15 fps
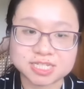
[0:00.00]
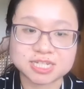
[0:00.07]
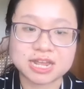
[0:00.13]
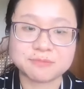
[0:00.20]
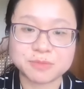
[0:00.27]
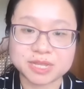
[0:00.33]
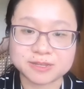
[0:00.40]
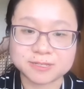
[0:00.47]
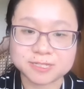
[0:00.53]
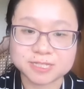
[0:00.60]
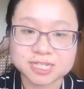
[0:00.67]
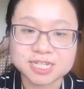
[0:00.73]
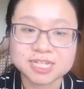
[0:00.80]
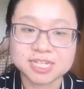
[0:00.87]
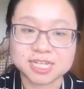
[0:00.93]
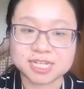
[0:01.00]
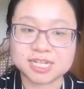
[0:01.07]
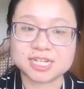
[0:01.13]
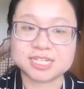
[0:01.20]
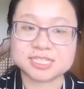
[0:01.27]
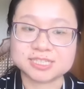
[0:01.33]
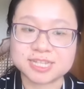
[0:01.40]
That means
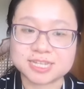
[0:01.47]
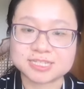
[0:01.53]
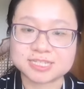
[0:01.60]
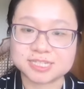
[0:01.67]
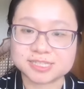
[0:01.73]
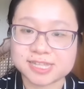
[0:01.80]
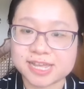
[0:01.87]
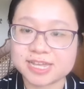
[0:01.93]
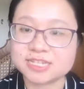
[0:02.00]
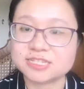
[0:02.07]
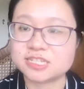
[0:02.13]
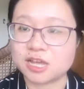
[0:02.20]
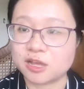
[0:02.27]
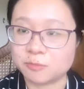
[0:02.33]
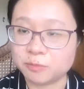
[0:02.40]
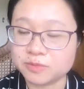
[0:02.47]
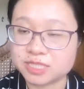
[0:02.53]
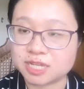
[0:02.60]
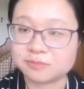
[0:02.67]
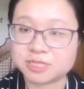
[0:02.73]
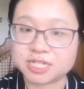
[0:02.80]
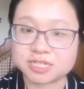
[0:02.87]
that's the days a
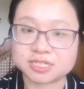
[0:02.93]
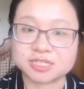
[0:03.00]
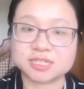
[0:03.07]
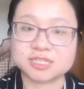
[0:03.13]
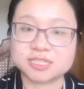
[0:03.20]
subject